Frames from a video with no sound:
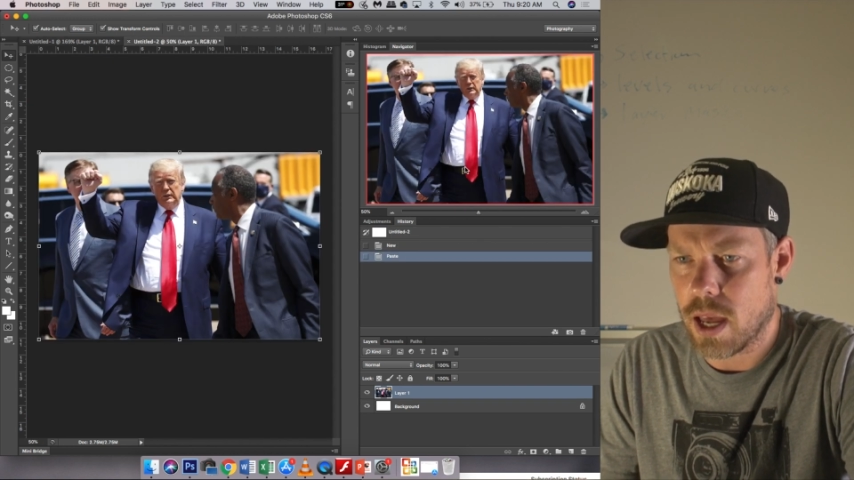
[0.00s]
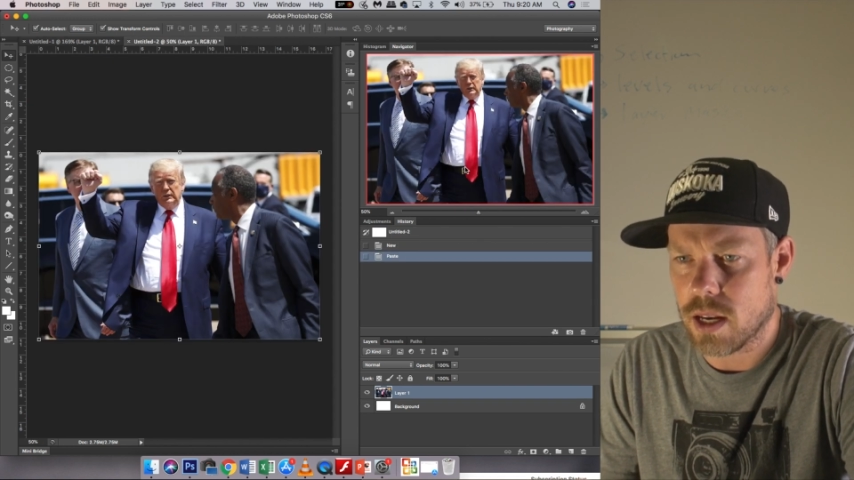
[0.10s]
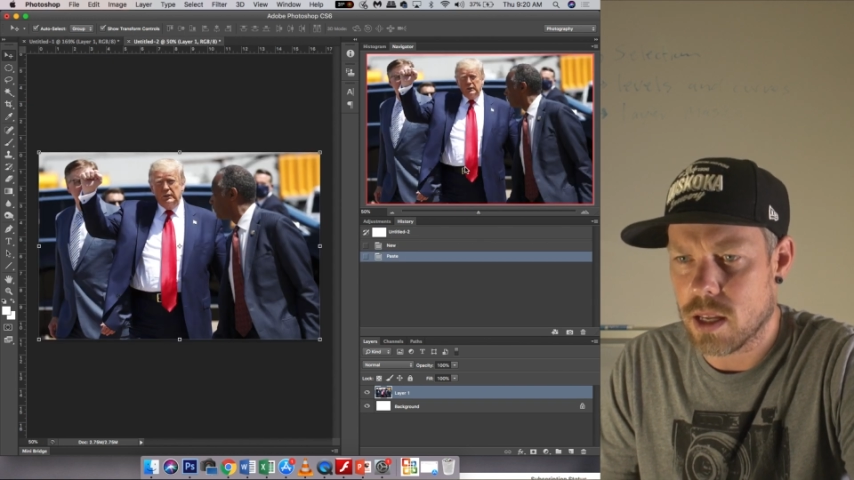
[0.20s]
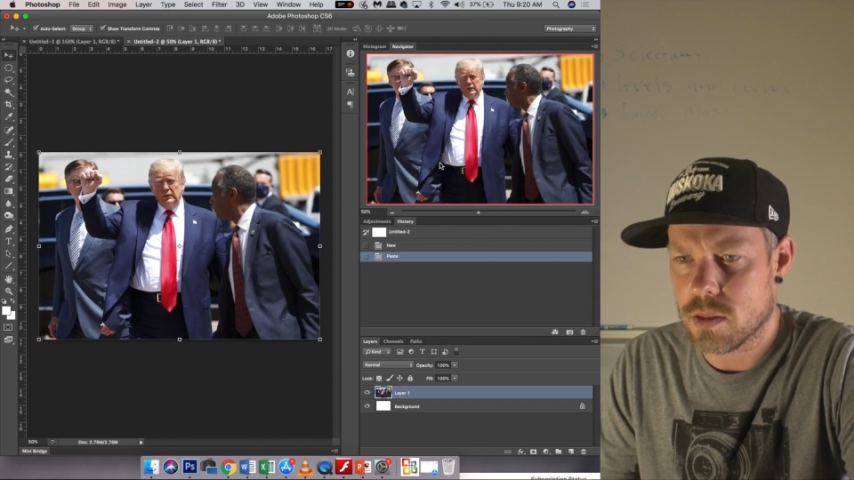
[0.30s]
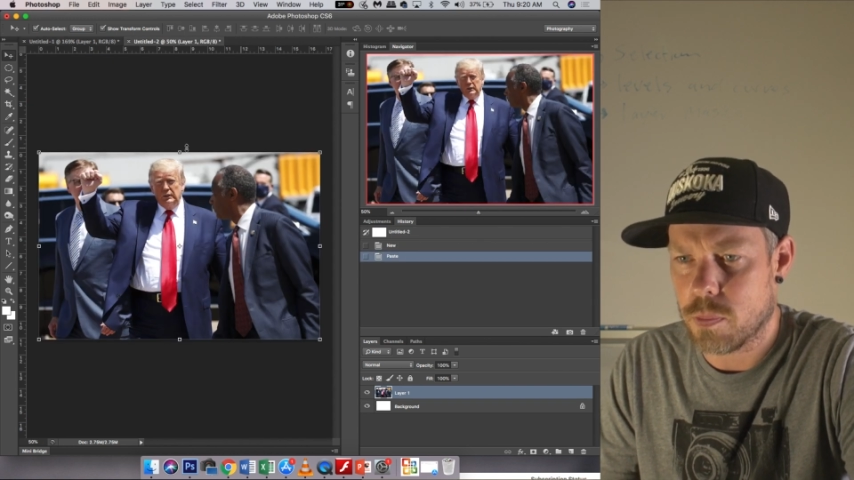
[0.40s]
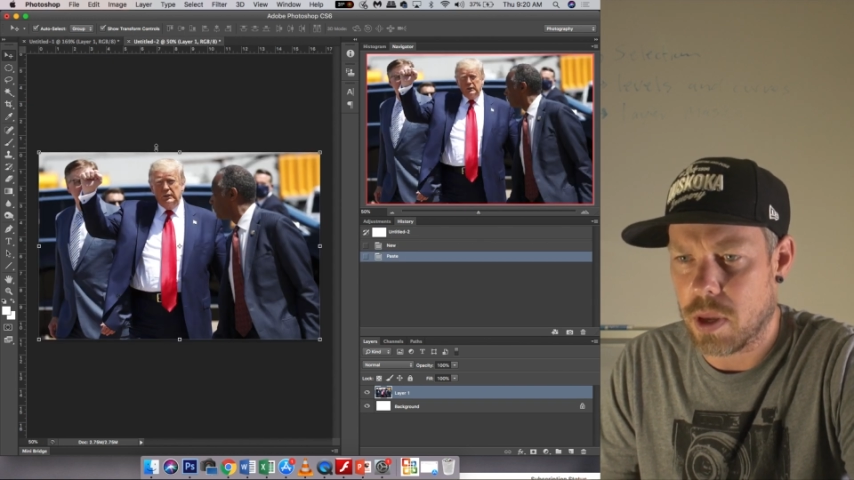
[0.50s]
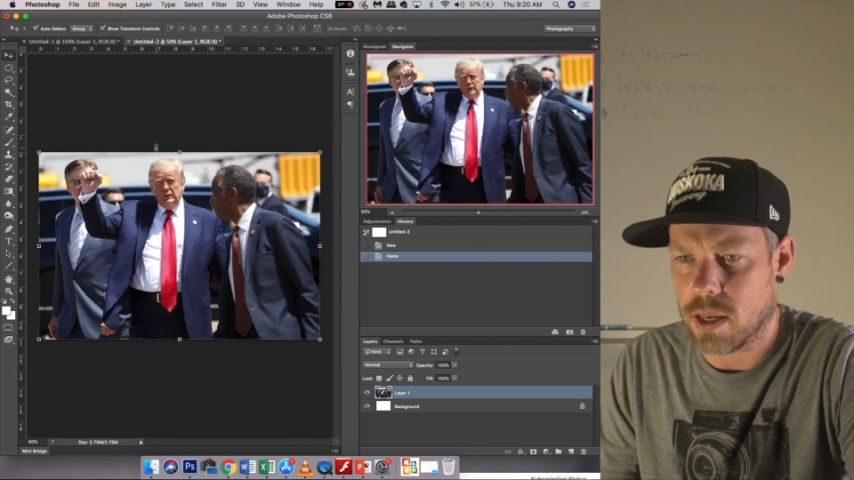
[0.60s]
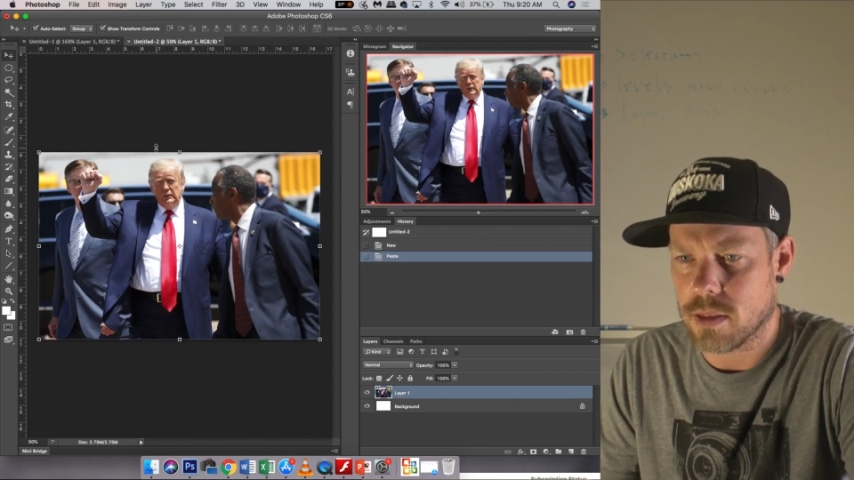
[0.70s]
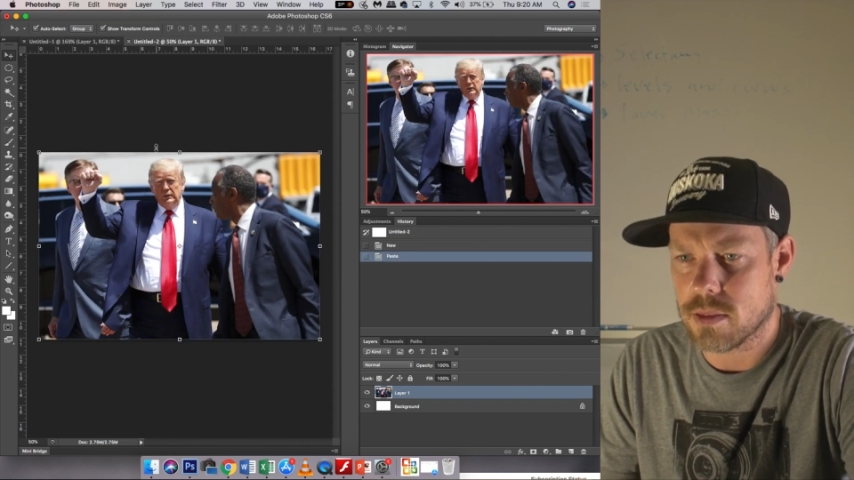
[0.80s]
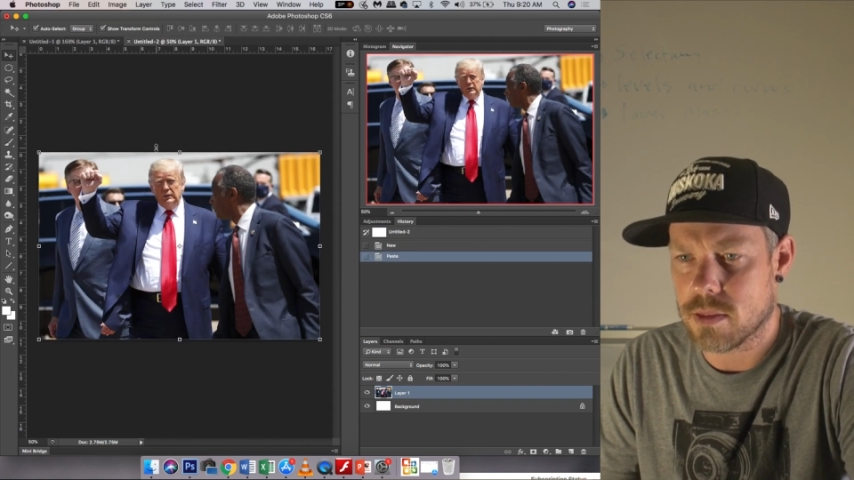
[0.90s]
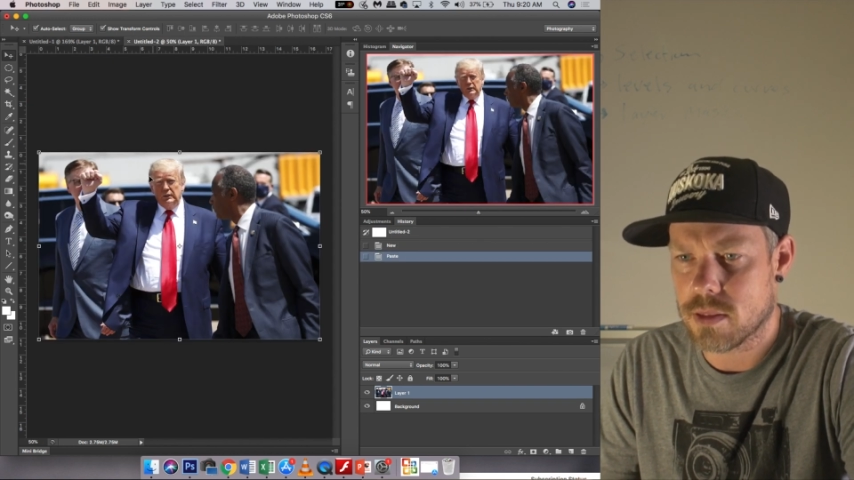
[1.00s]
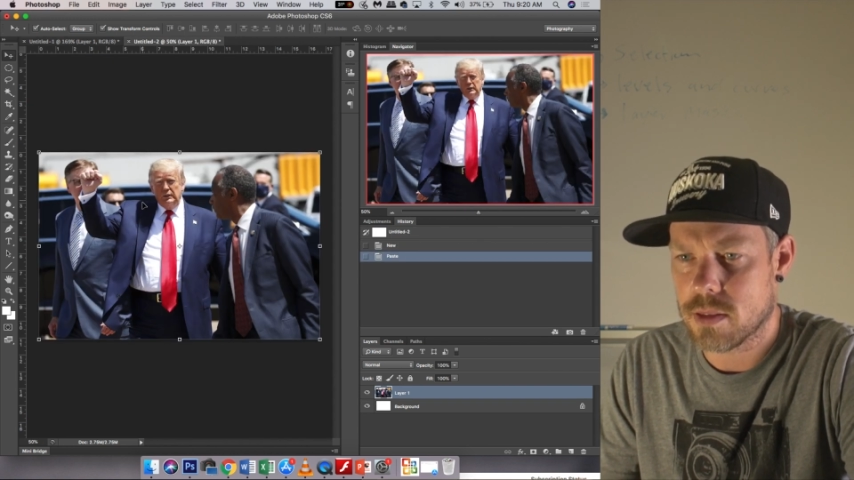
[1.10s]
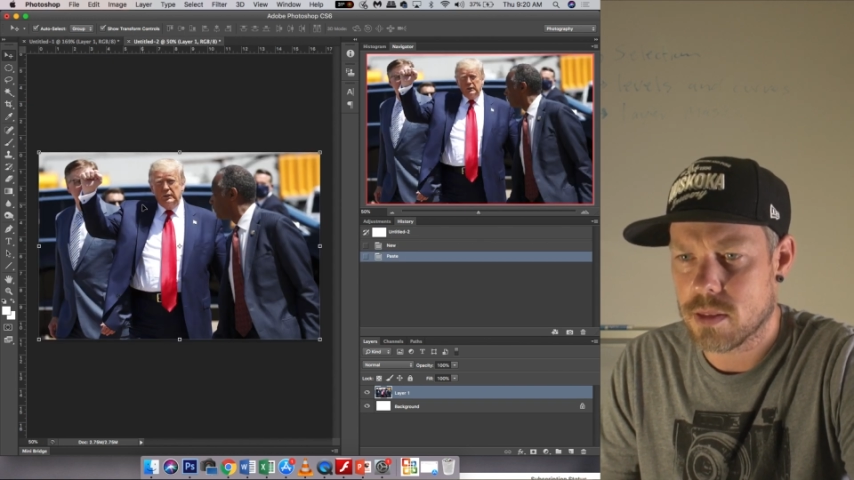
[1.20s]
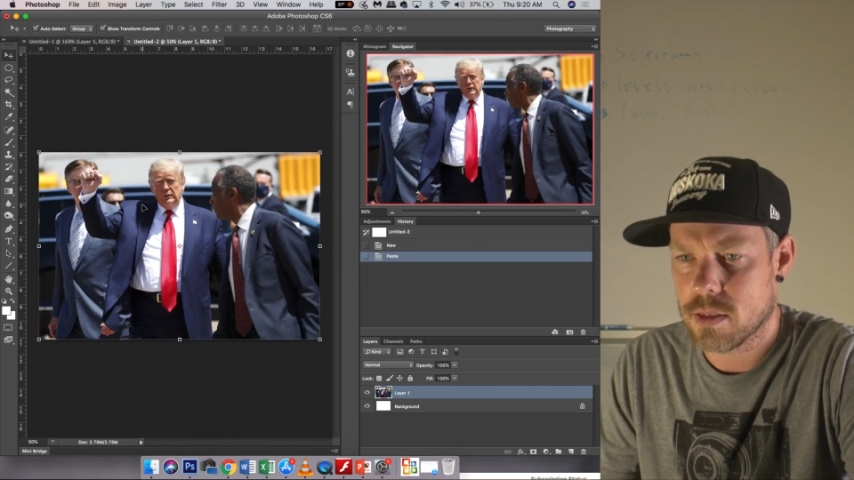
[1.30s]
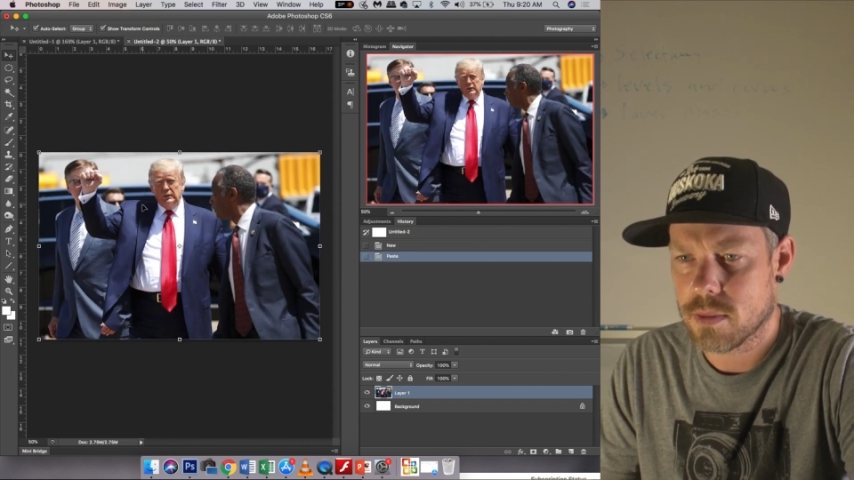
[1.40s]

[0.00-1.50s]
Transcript: Edit, Paste.